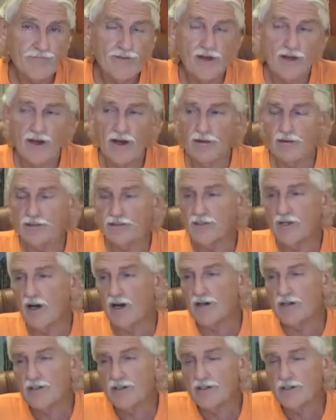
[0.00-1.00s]
You know, I was
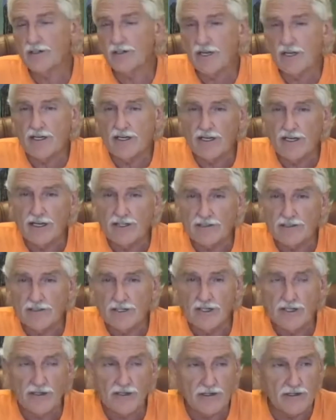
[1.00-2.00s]
talking to a lady
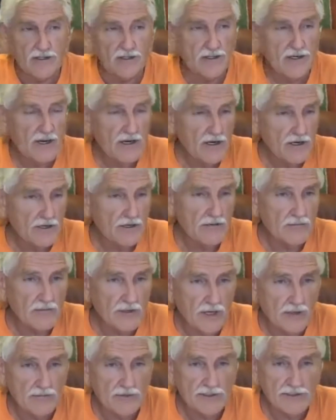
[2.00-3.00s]
yesterday, and her
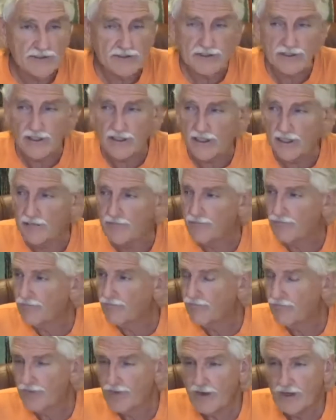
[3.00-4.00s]
mom is
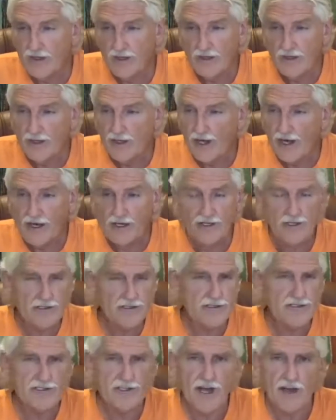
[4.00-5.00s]

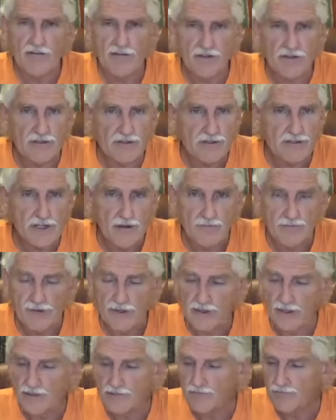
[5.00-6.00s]
87 or
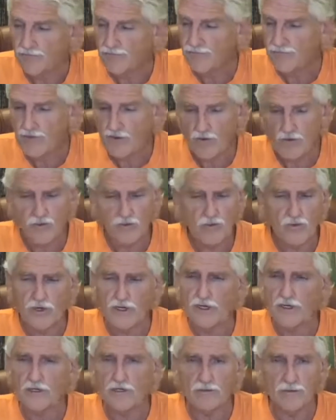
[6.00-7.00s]
something, and
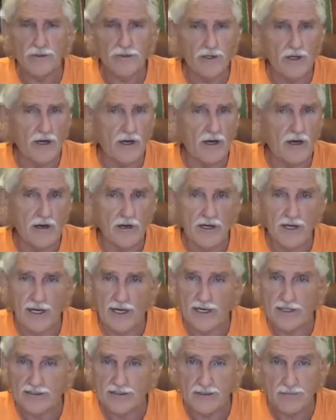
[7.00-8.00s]
riddled with all
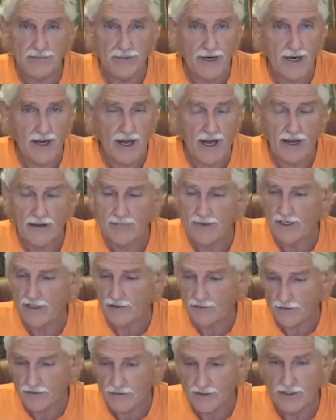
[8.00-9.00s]
kinds of problems. I
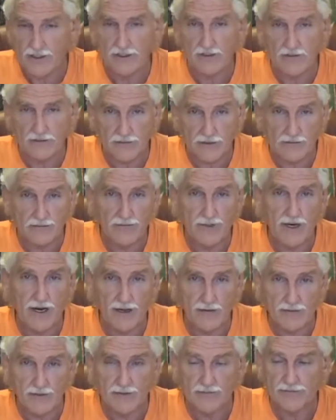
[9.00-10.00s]
mean, riddled with
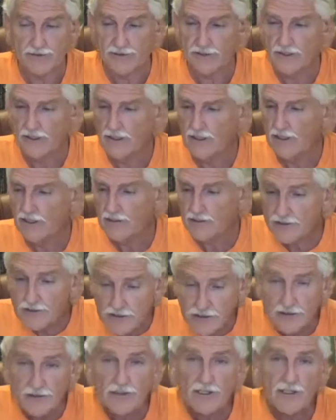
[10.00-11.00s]
problems,
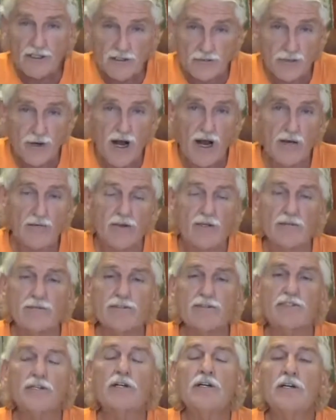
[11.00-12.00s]
serious
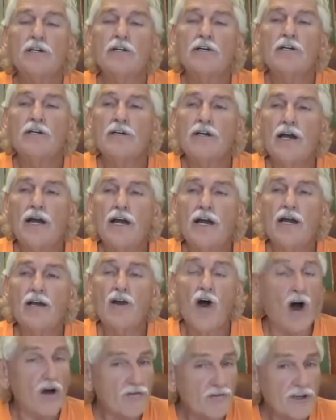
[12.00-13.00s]
problems, and
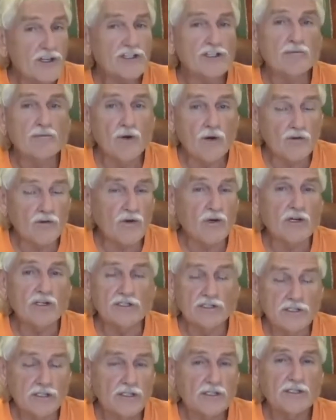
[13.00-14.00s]
all fixable, of
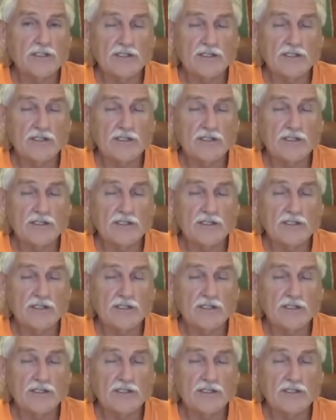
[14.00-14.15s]
course.